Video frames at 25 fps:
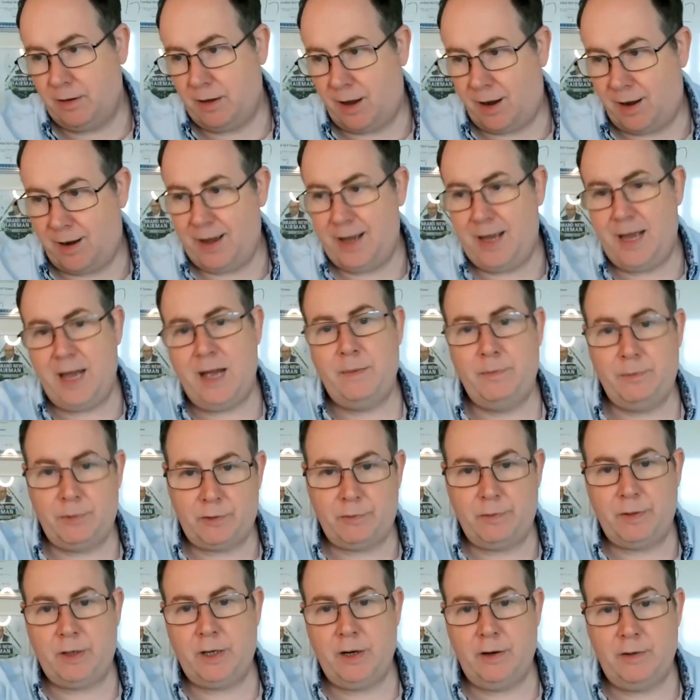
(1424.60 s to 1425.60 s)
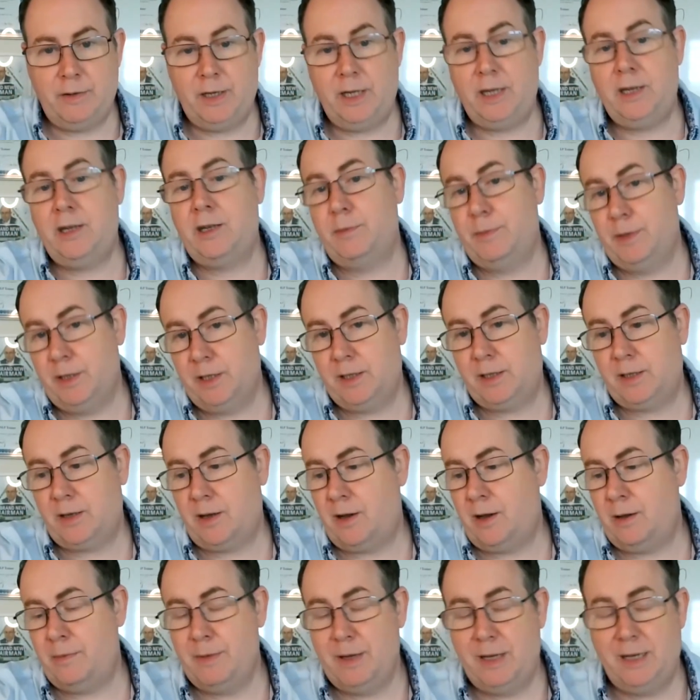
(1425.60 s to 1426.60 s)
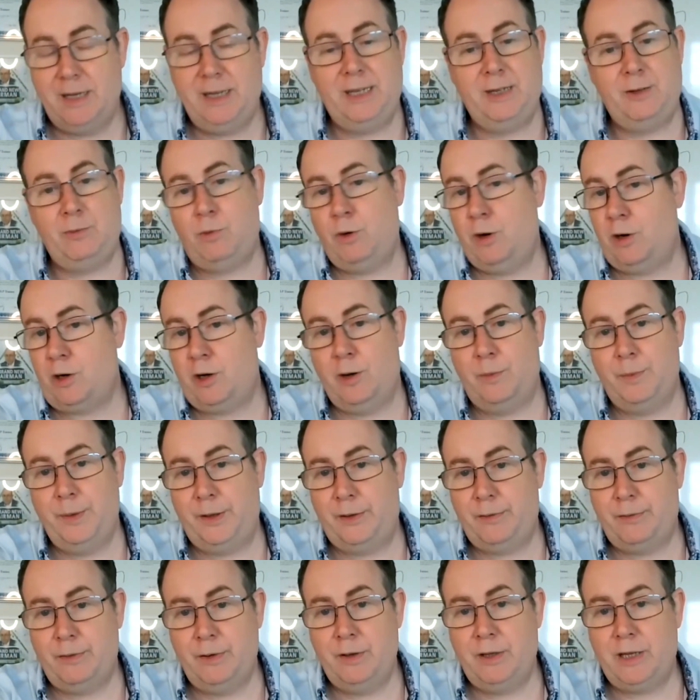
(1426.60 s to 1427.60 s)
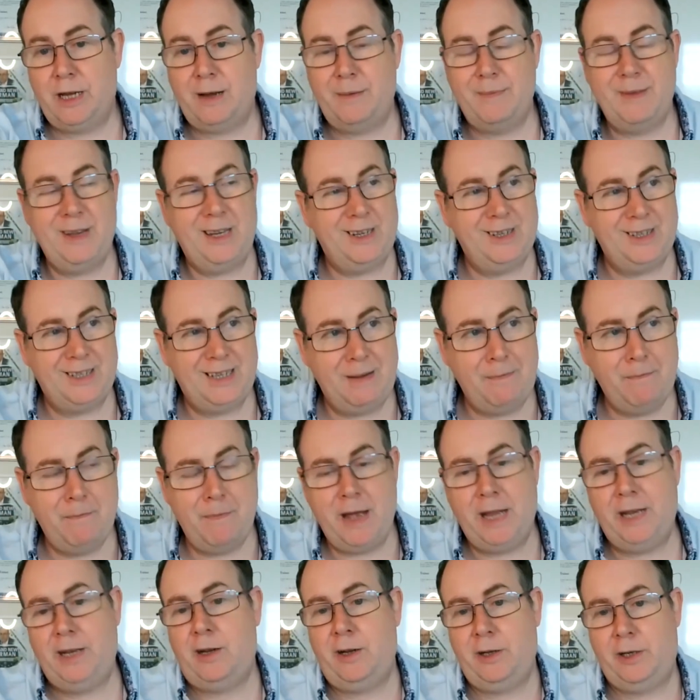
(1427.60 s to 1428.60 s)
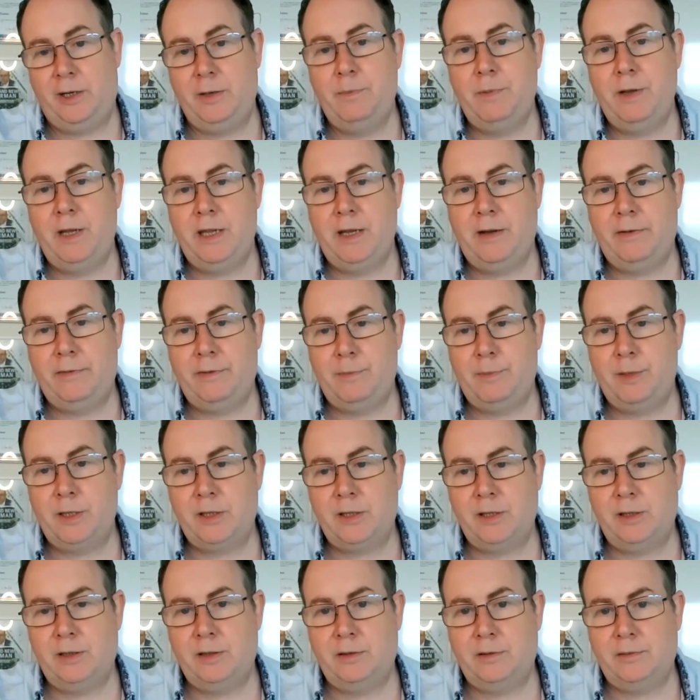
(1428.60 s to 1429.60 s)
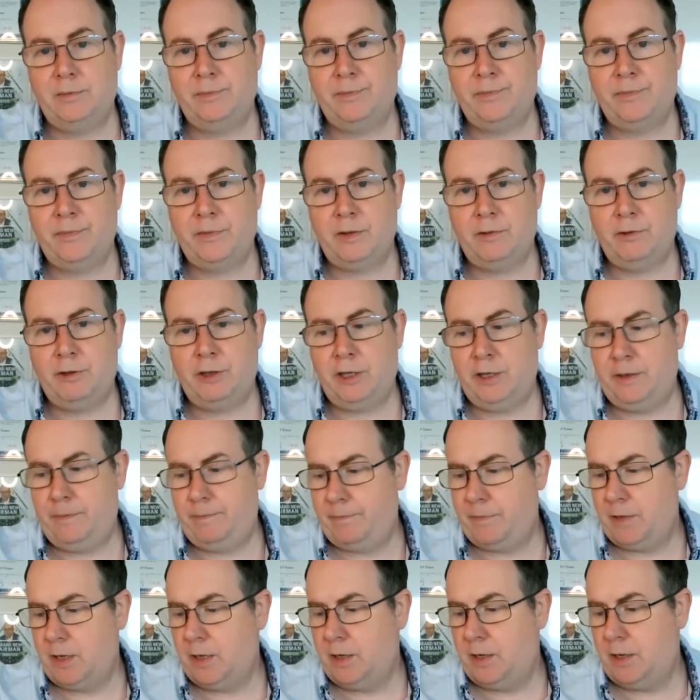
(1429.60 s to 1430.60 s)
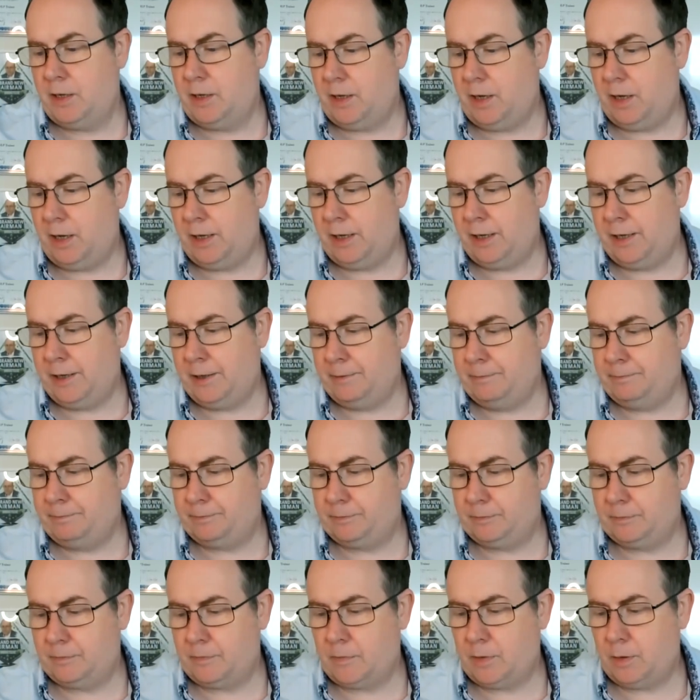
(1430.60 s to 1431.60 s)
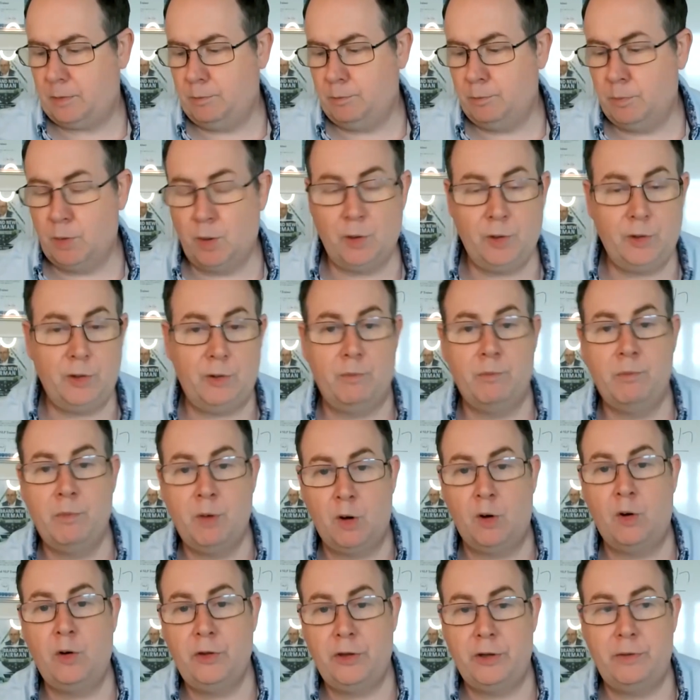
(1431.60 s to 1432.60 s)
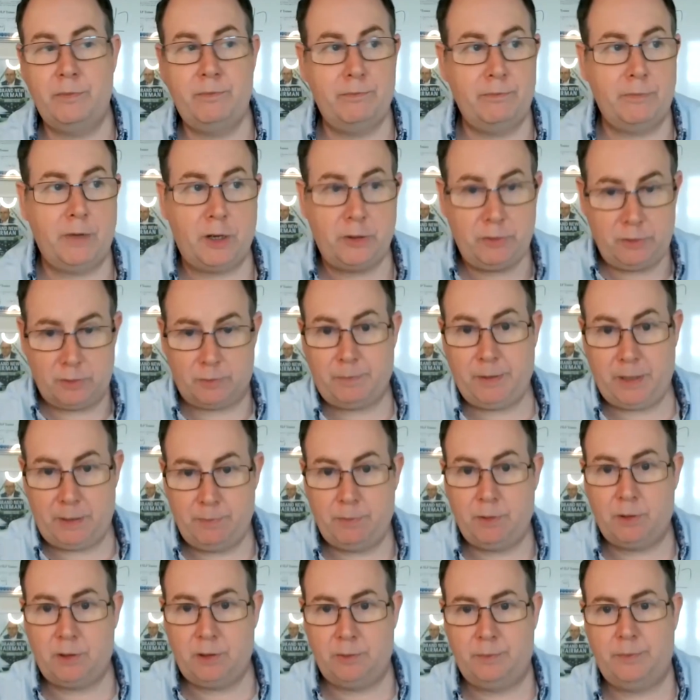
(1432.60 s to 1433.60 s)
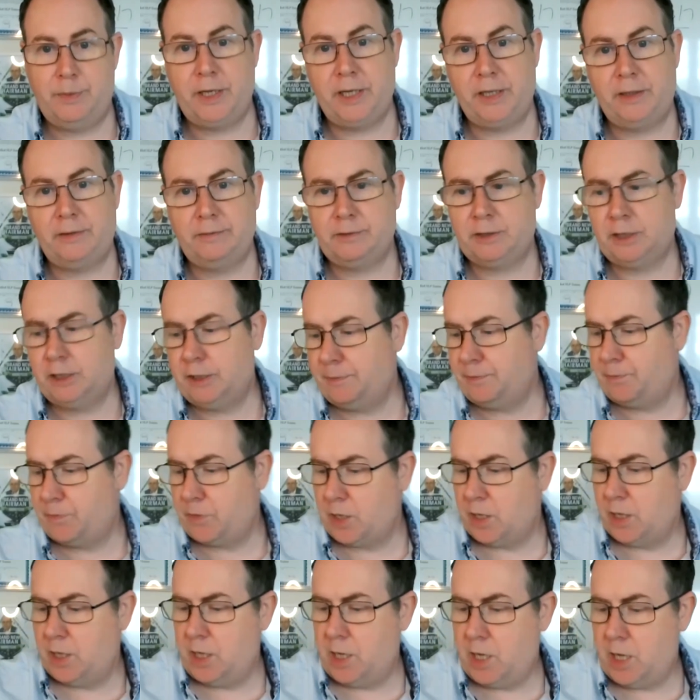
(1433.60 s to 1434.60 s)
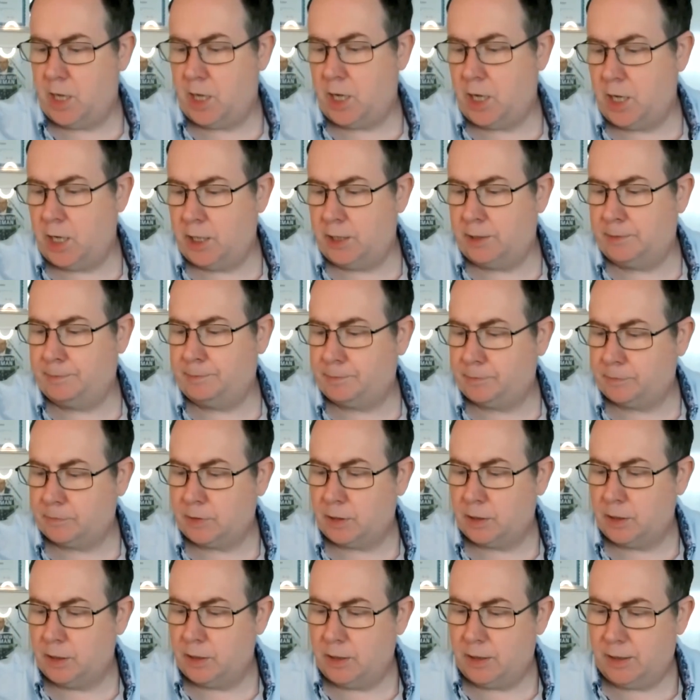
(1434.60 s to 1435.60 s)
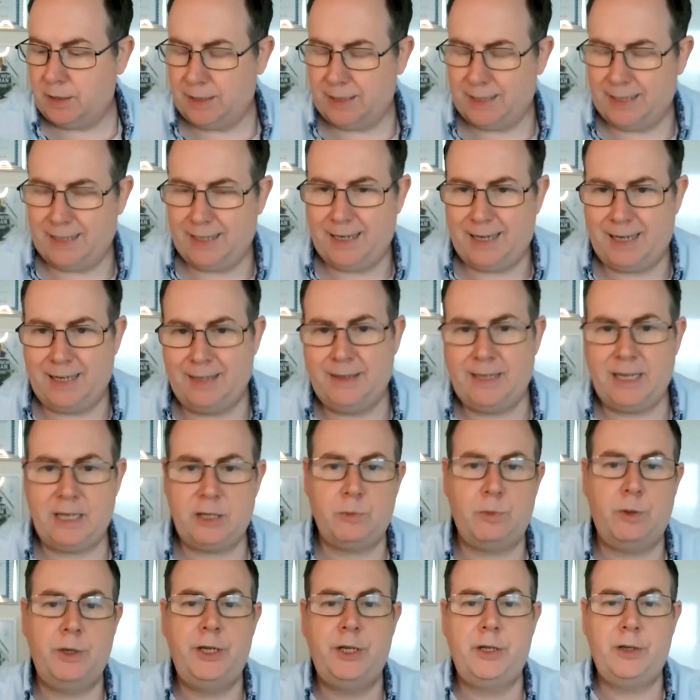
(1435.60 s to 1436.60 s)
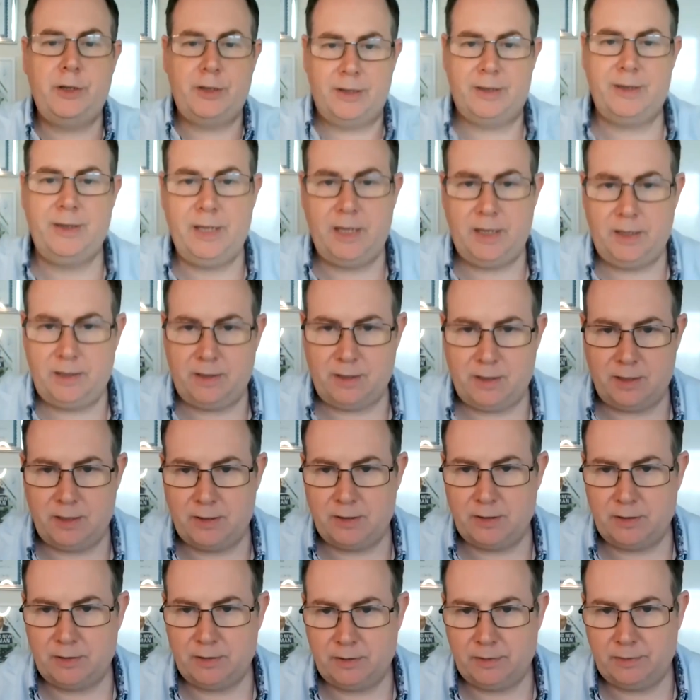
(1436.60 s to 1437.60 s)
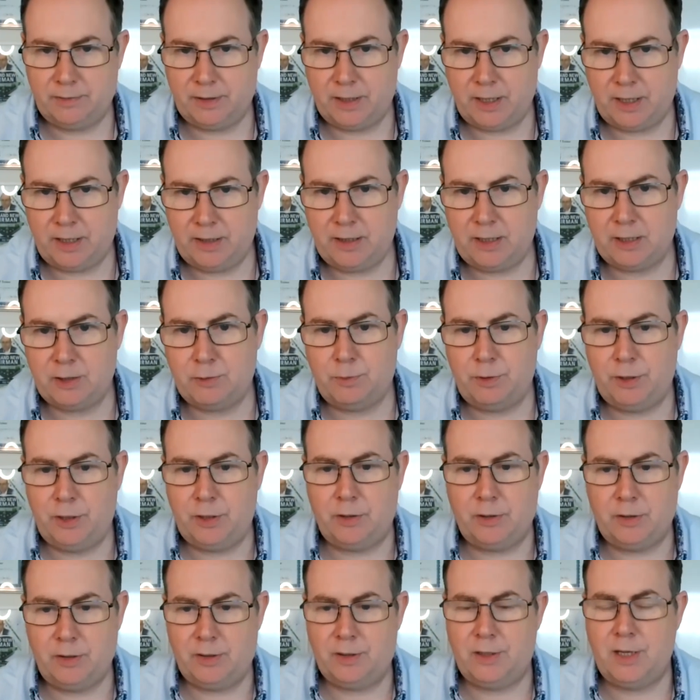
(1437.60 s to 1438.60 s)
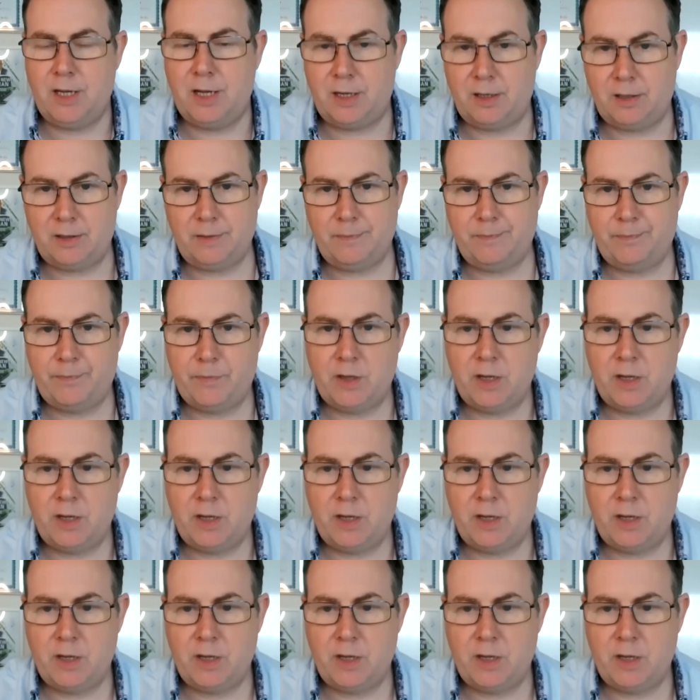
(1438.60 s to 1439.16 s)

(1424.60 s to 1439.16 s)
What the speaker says: IM's recurring income at the time is what got me through that, because it meant I could be there for my son, right? More than most people could be, right? And that's what you got to think, guys. Okay, that's what you got to think.